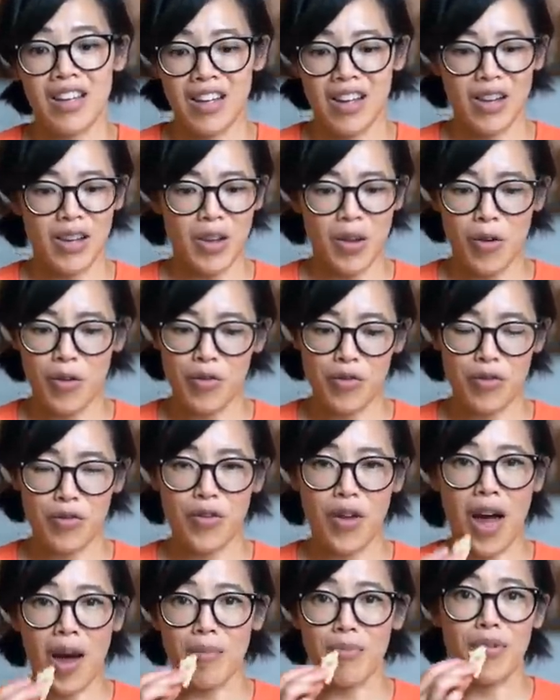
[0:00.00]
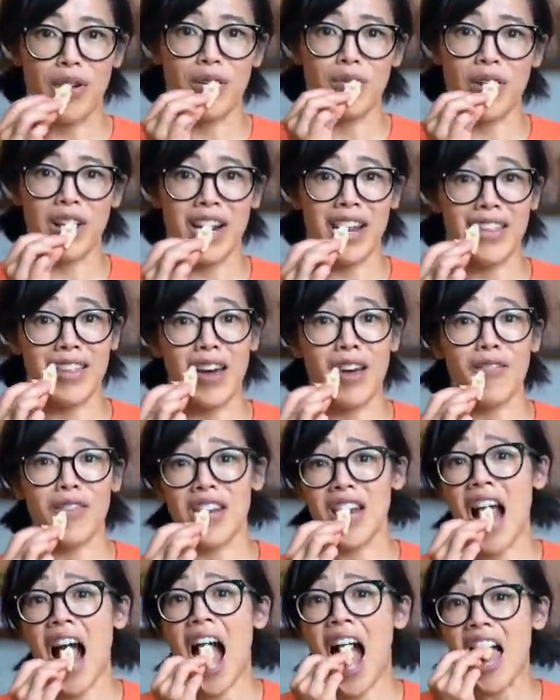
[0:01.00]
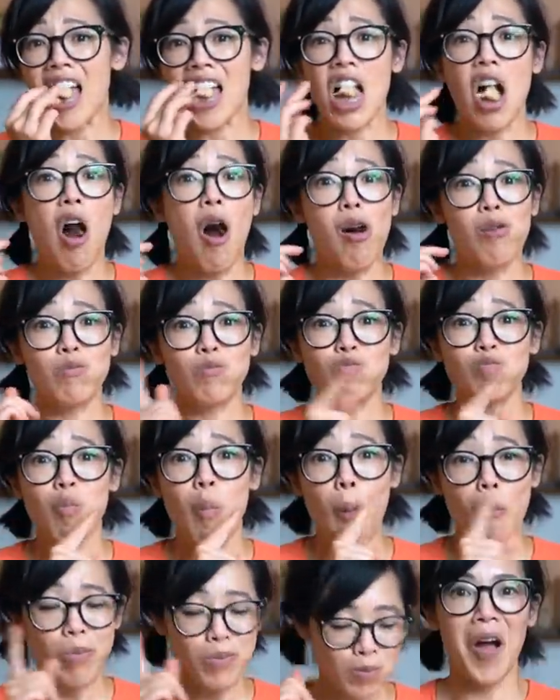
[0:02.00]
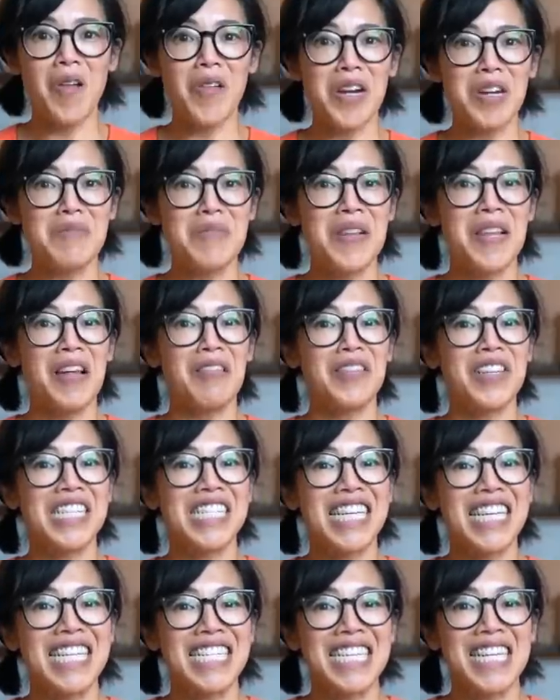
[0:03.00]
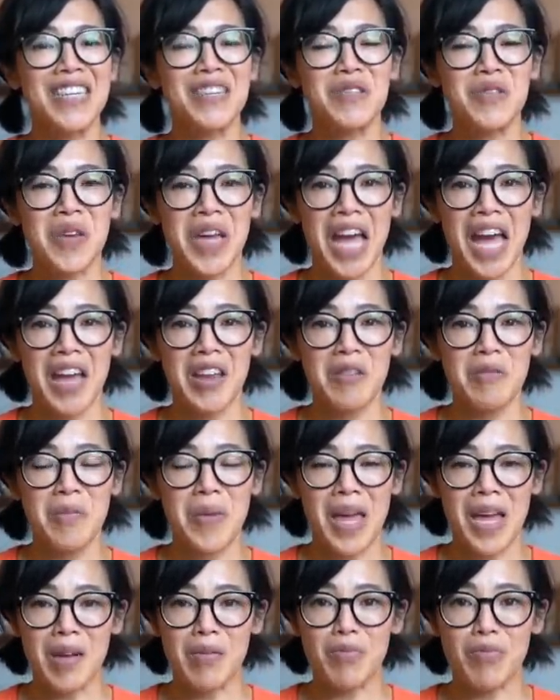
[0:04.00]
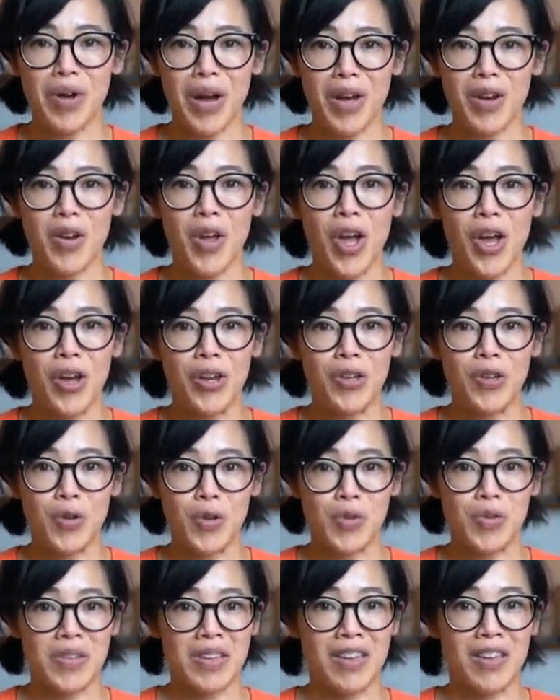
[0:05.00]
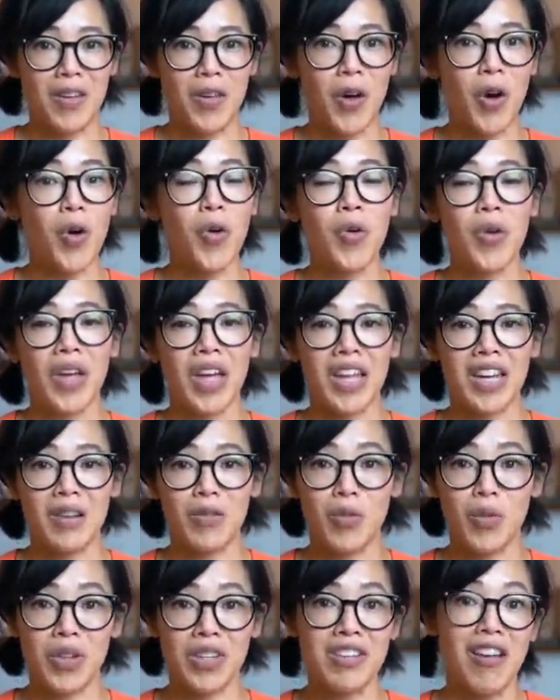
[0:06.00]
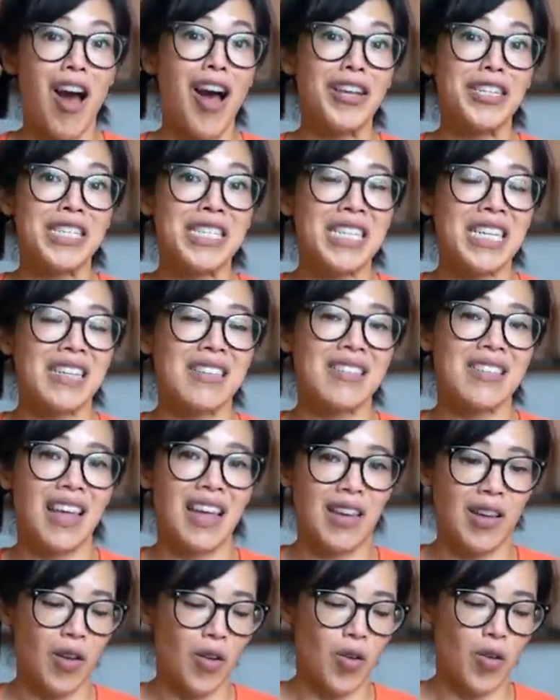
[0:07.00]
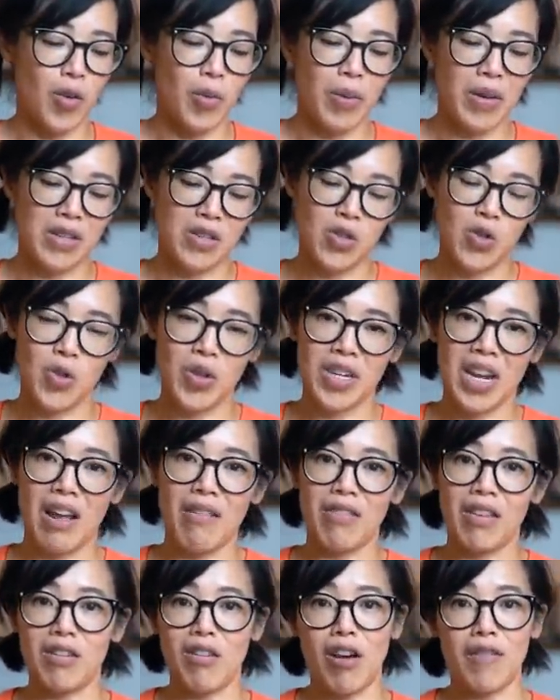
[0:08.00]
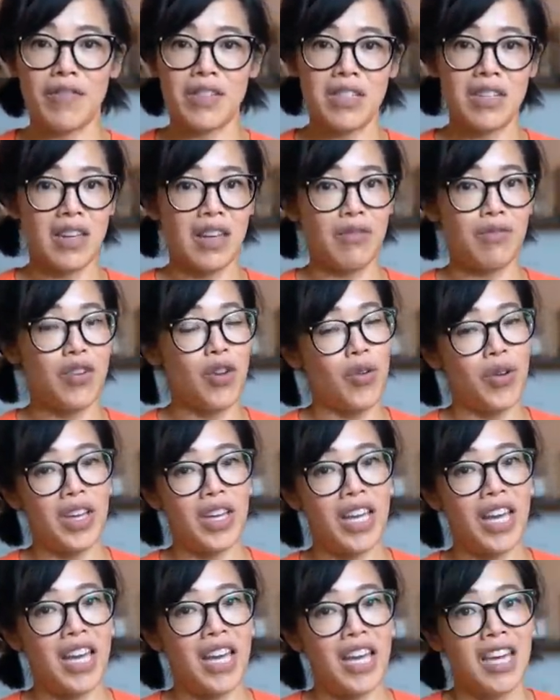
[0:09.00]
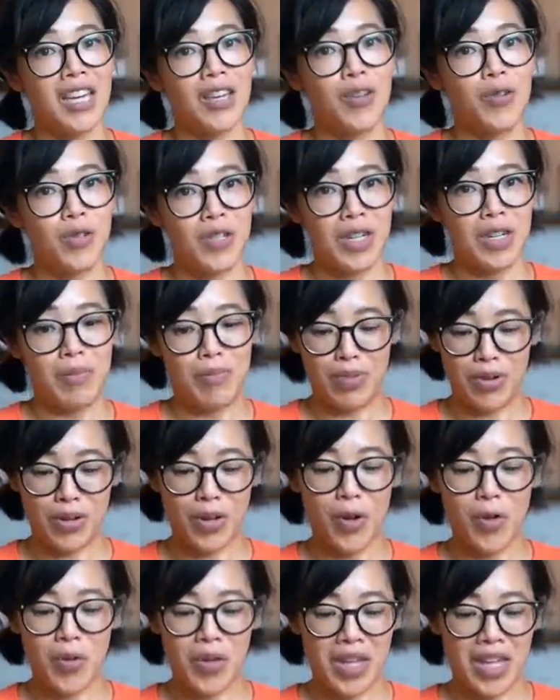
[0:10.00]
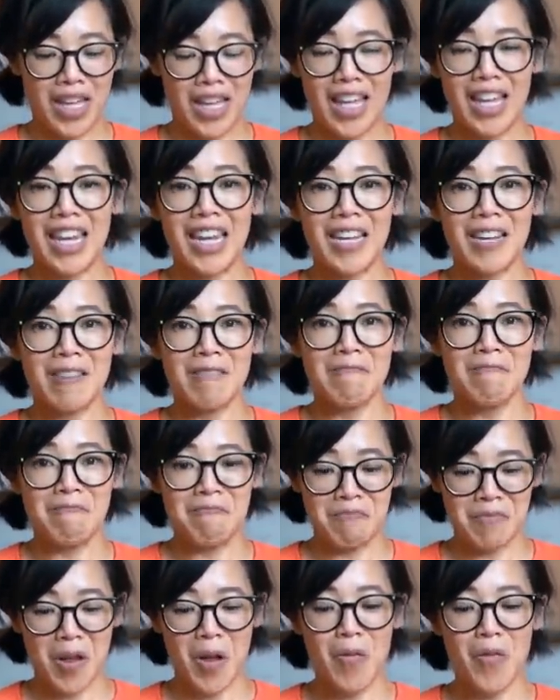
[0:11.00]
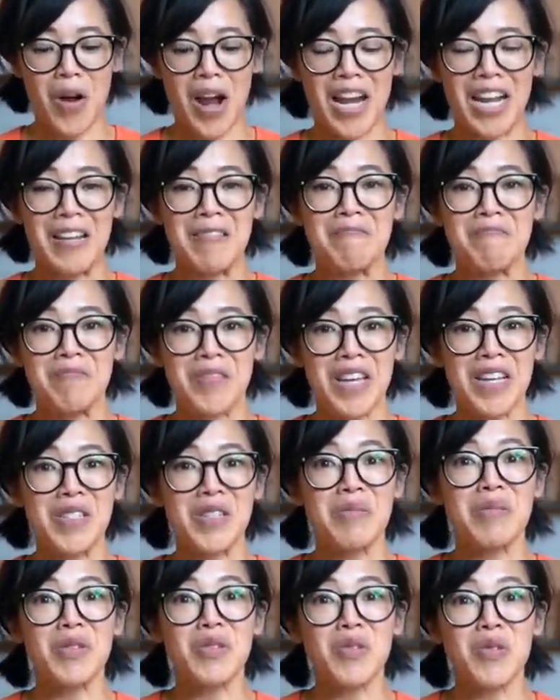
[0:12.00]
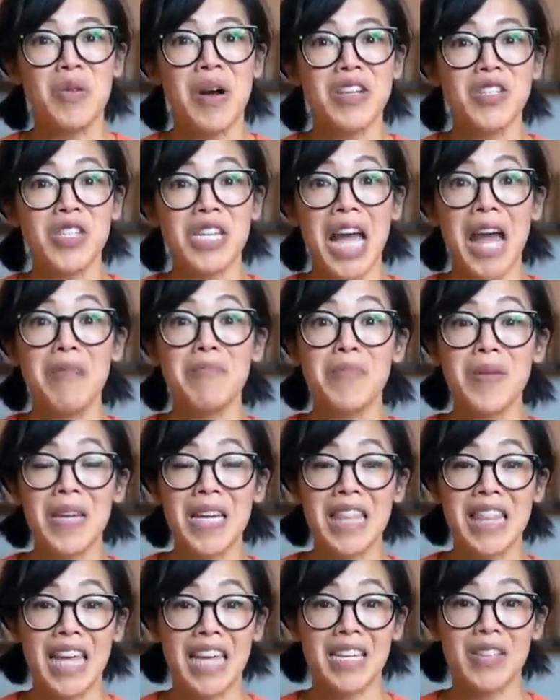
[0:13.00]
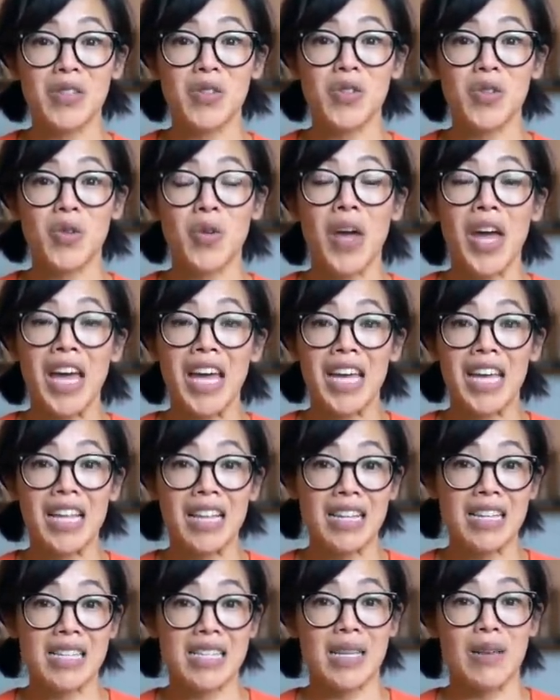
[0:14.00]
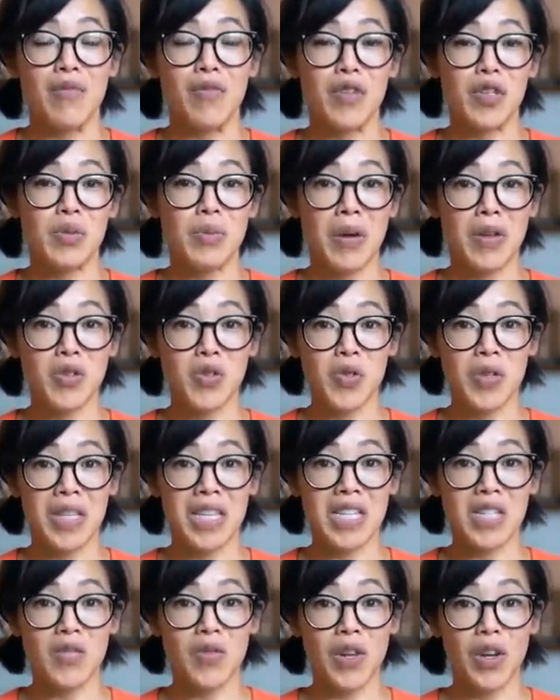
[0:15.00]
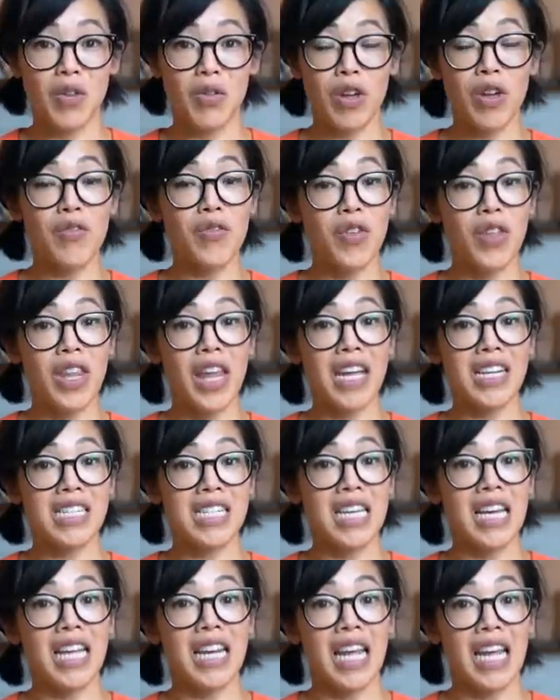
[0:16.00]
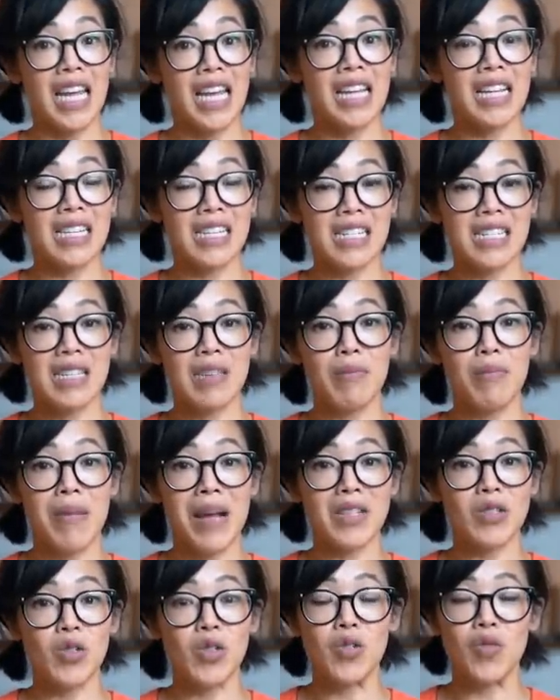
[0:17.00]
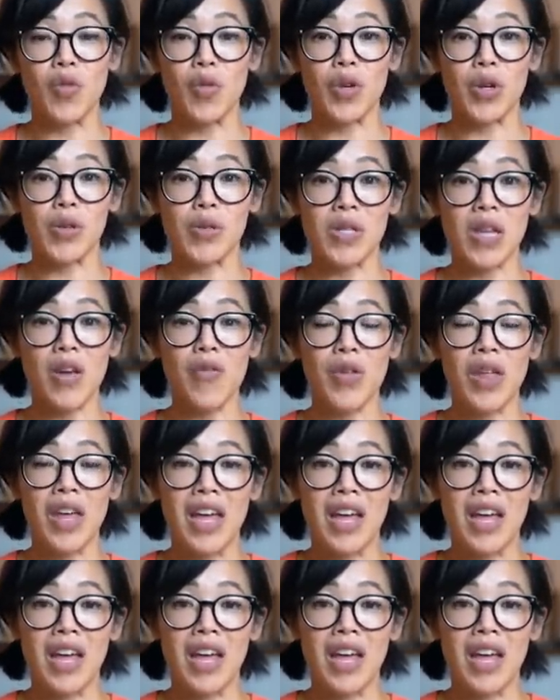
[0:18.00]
a loaf of hot bread right out of the oven. Mm -hmm. Alrighty, my lovelies, indeed, you can make bread using Coke and it will not taste like Coke, but you can have a novelty of knowing you did put Coke in it. Alrighty, thanks so much for watching and big thanks to Helix Sleep for sponsoring this video. If you'd like to get a Helix Sleep mattress for yourself,